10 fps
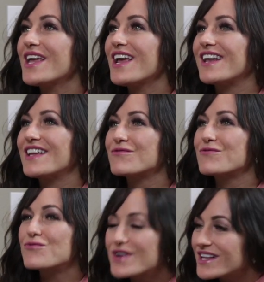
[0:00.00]
and it
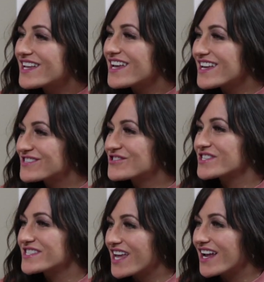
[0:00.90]
really is just
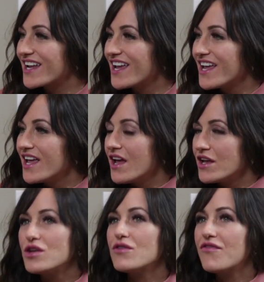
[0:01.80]
like
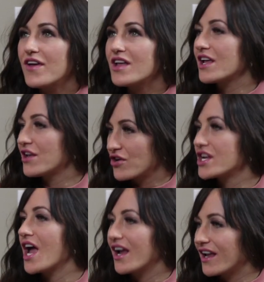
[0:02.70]
you feel like you're
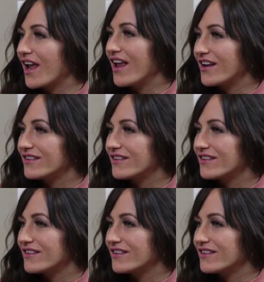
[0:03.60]
young again.